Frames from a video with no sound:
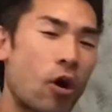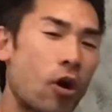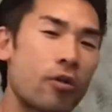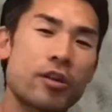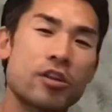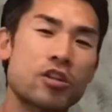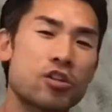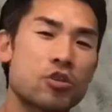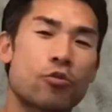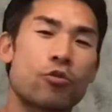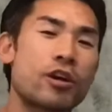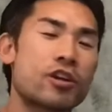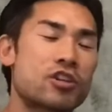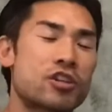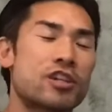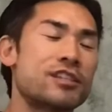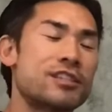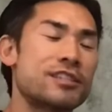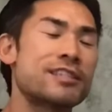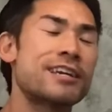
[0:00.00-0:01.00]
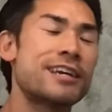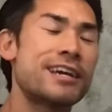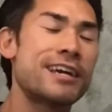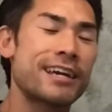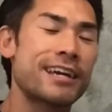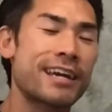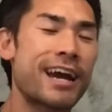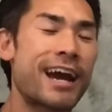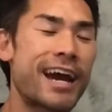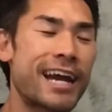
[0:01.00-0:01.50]
these questions
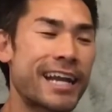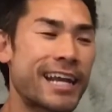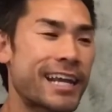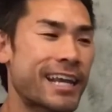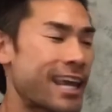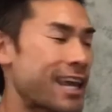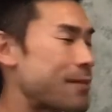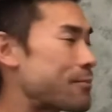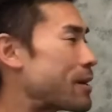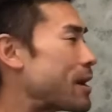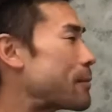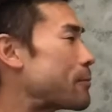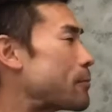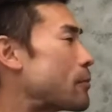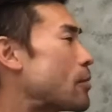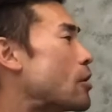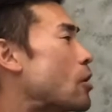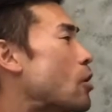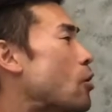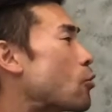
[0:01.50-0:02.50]
kind of came up